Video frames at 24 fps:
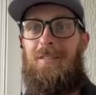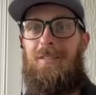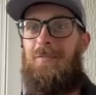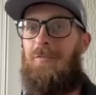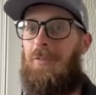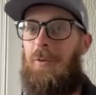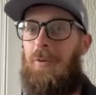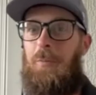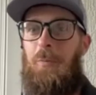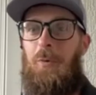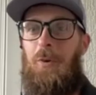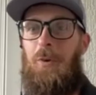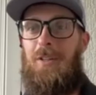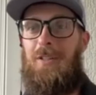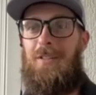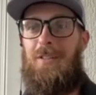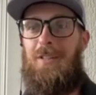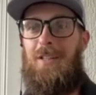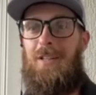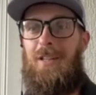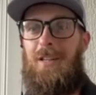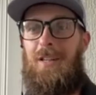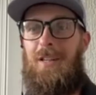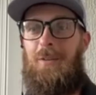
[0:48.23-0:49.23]
from what
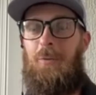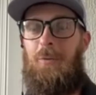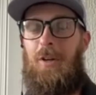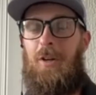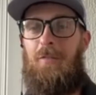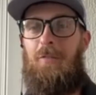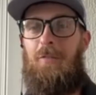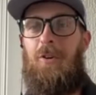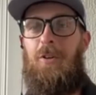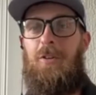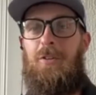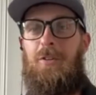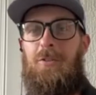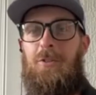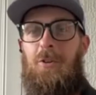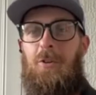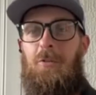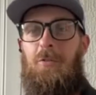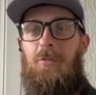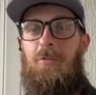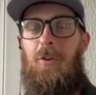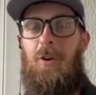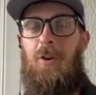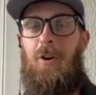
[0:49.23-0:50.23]
I've heard
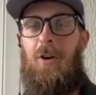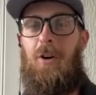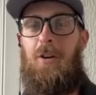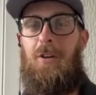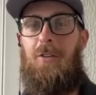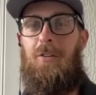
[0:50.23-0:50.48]
so far,